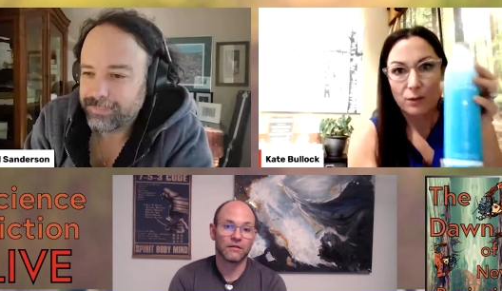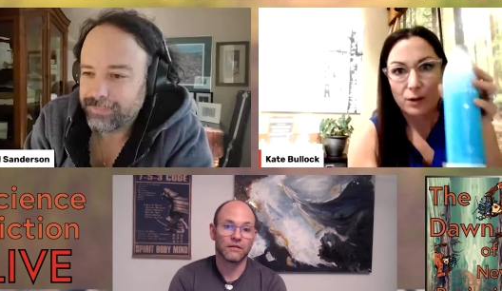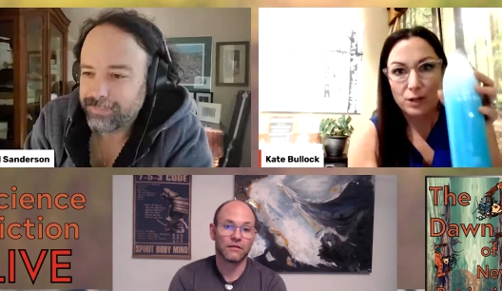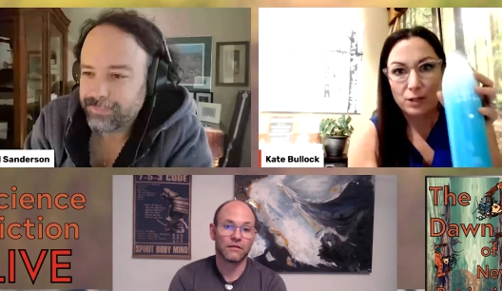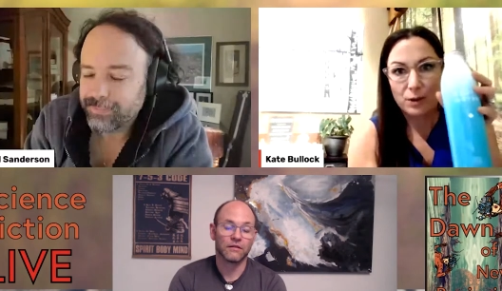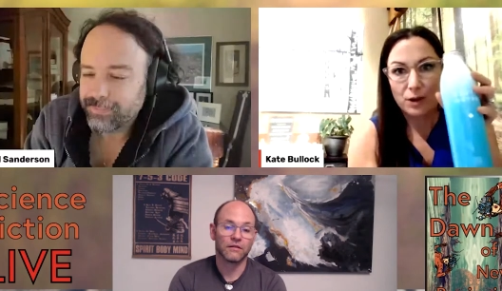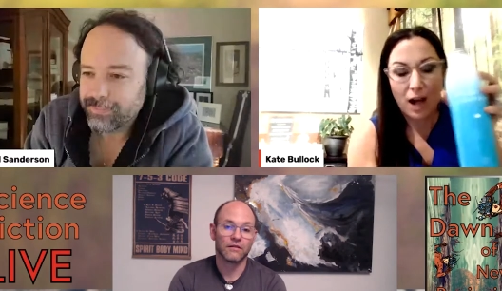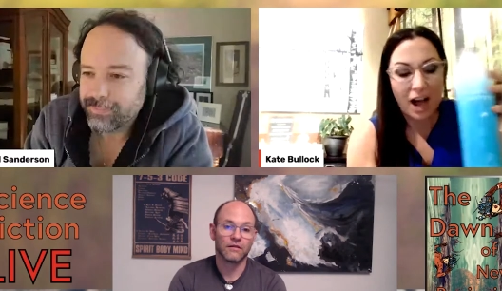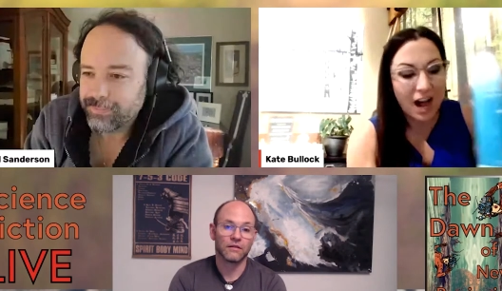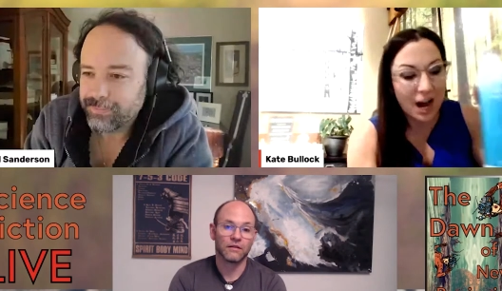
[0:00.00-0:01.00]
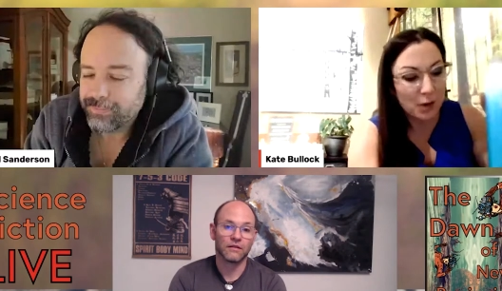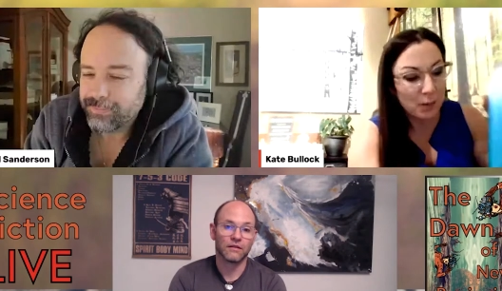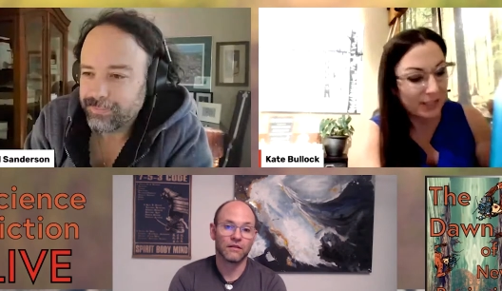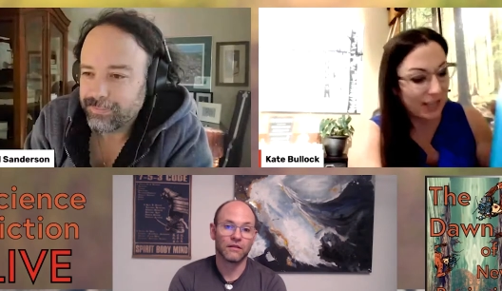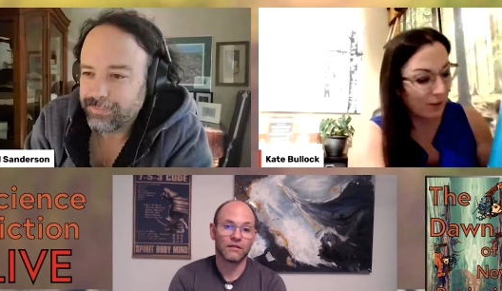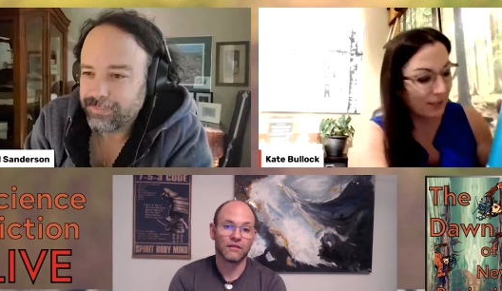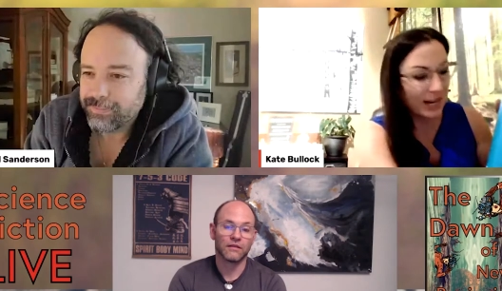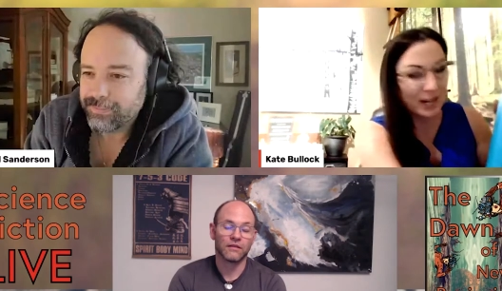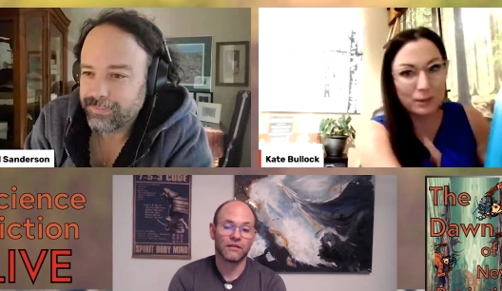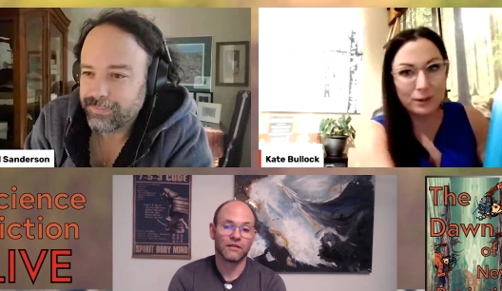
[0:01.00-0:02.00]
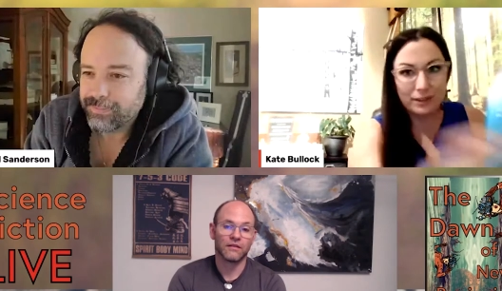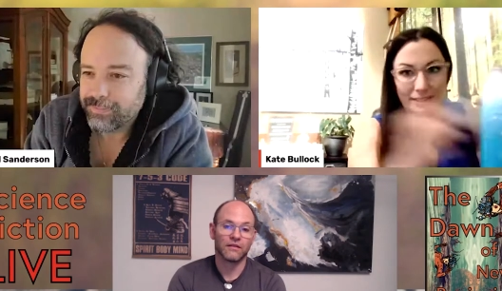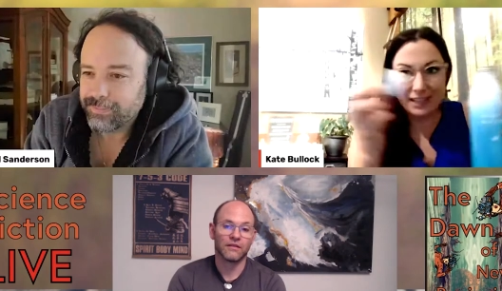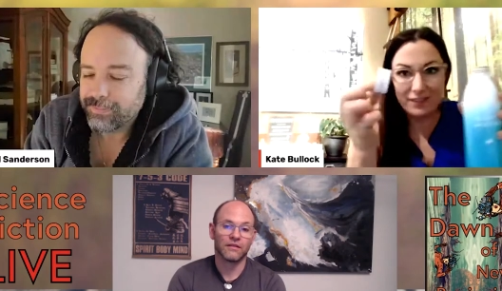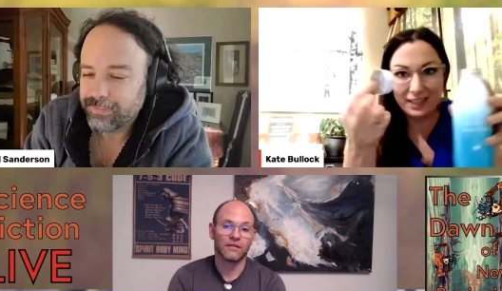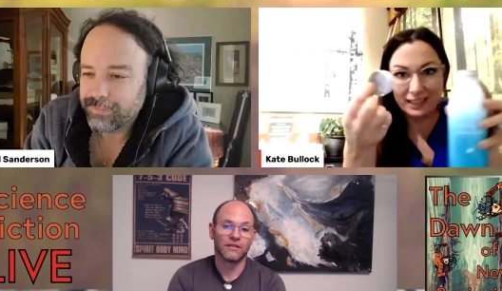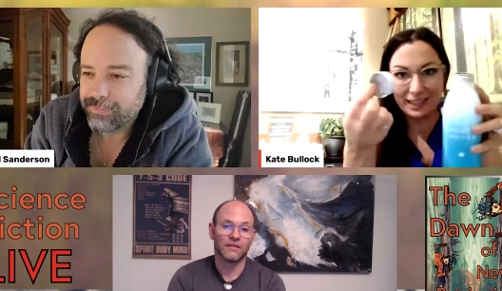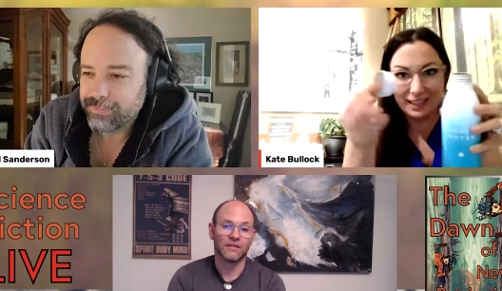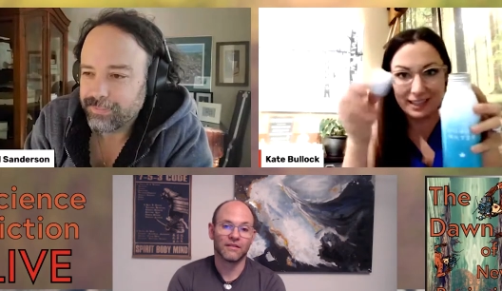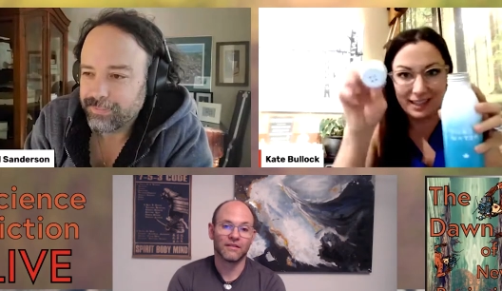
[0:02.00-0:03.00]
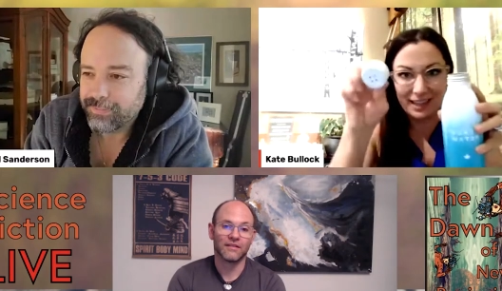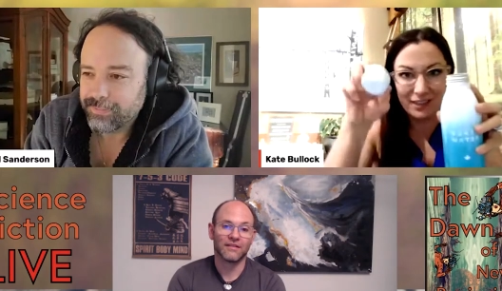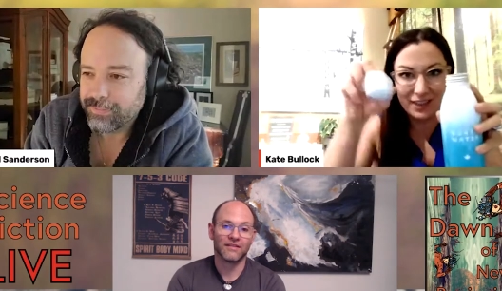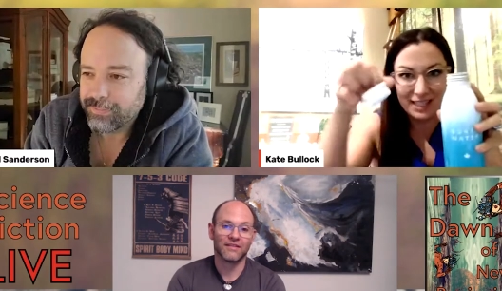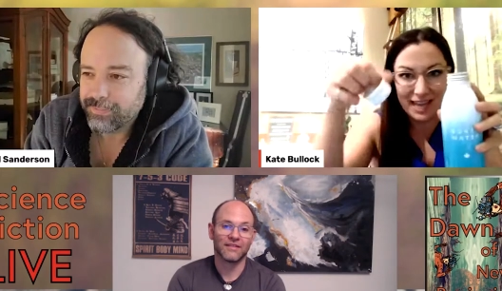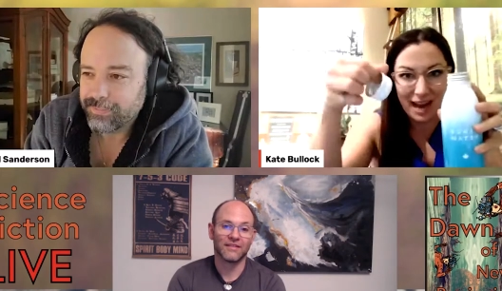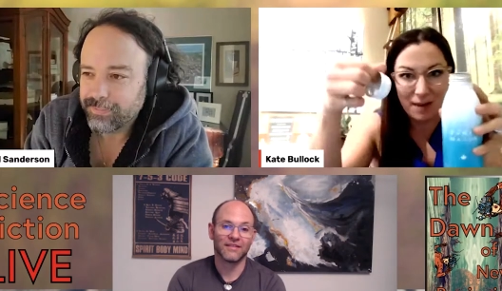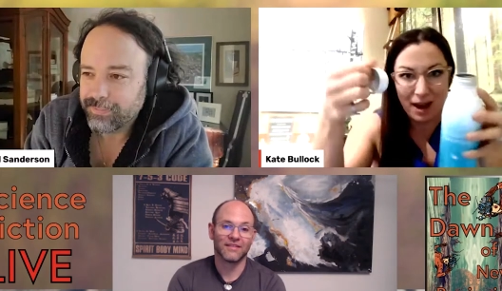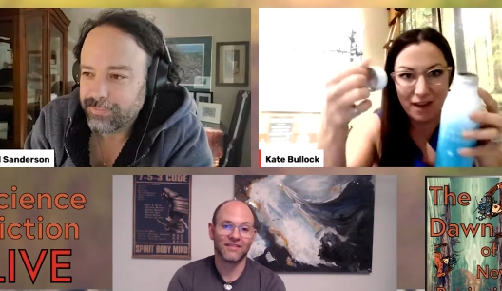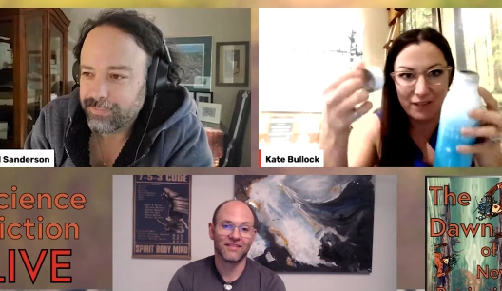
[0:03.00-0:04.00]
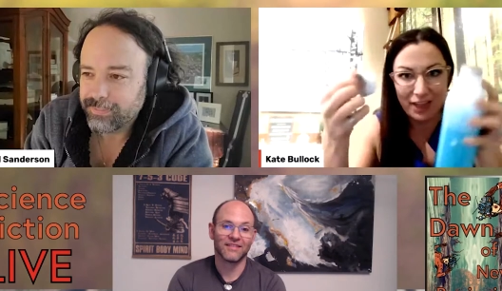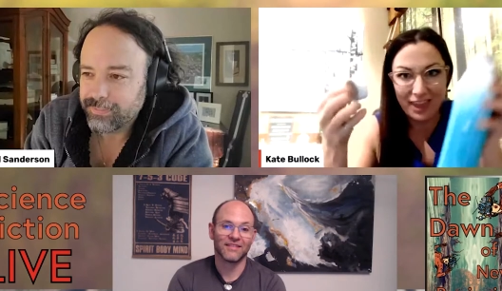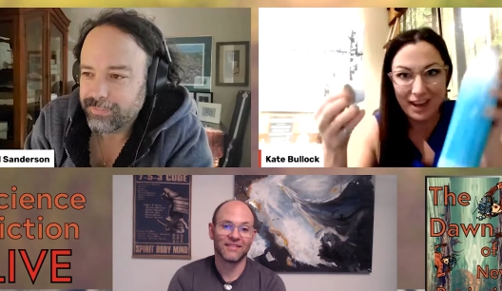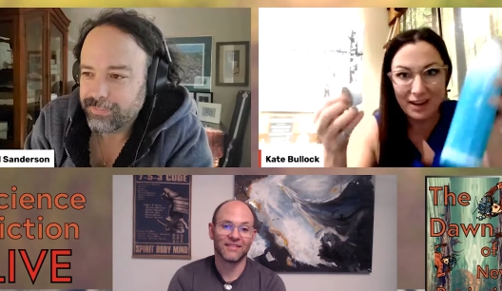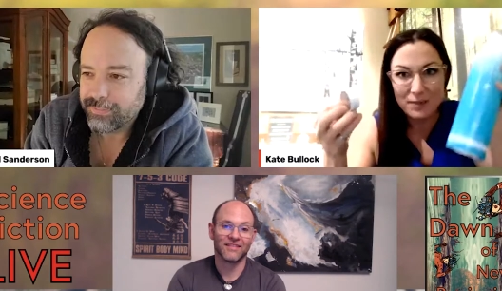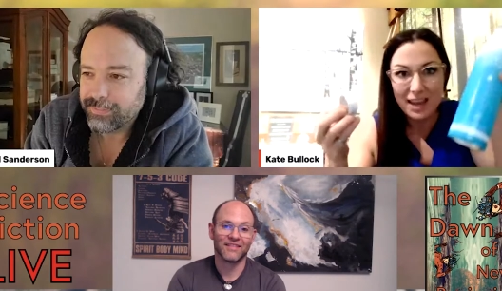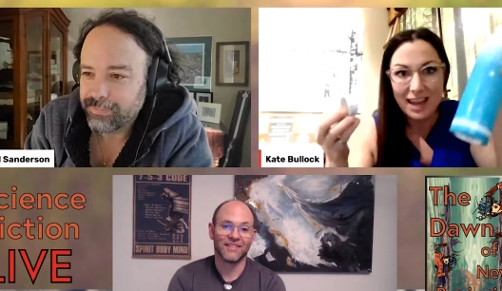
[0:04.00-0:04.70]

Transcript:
Speaker 1: reusable, 100% recyclable, even the lid, even the tab, everything